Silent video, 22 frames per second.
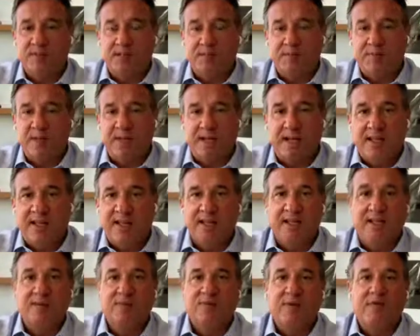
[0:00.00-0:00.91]
It can be
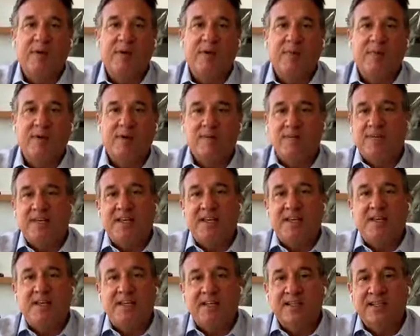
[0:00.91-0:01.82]
anything from, I'm
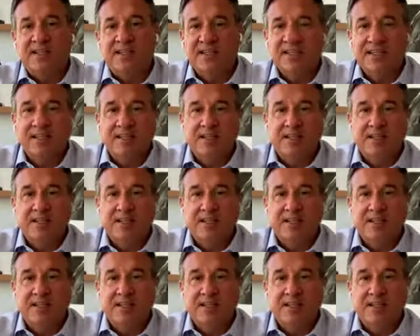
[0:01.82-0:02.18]
vegan,